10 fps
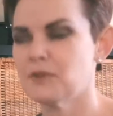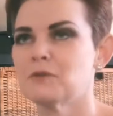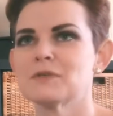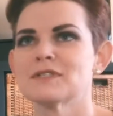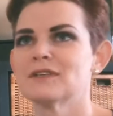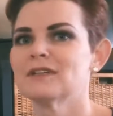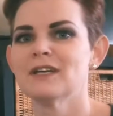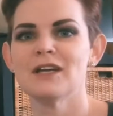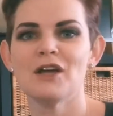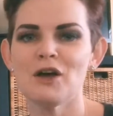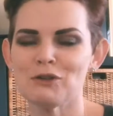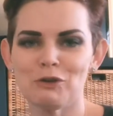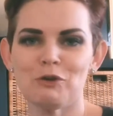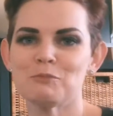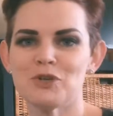There was a
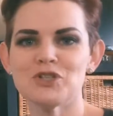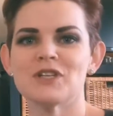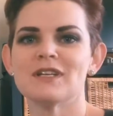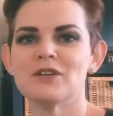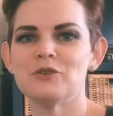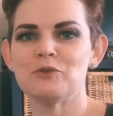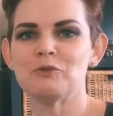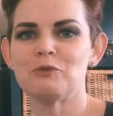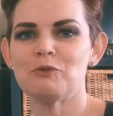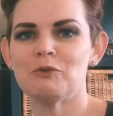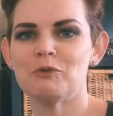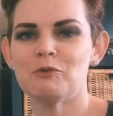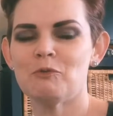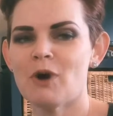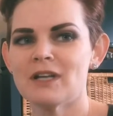local merchant who
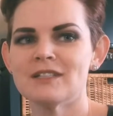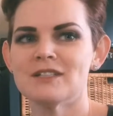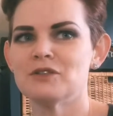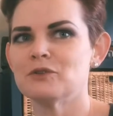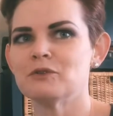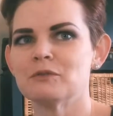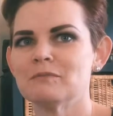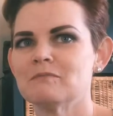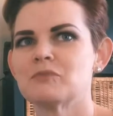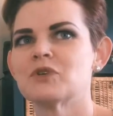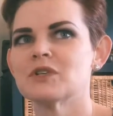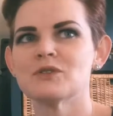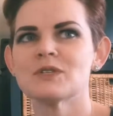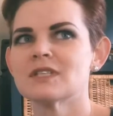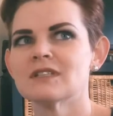wanted to
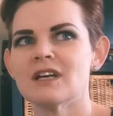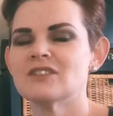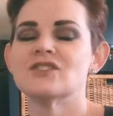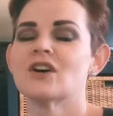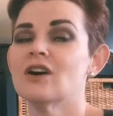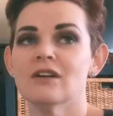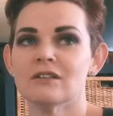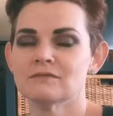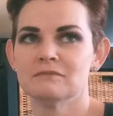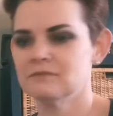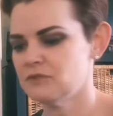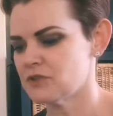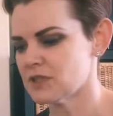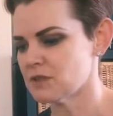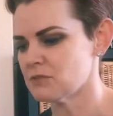produce a doll
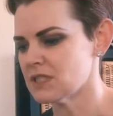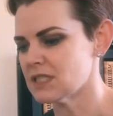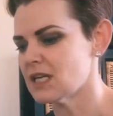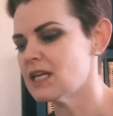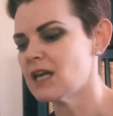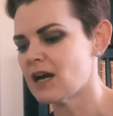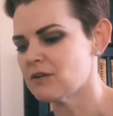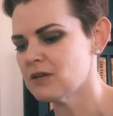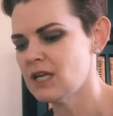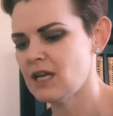for some reason anyhow,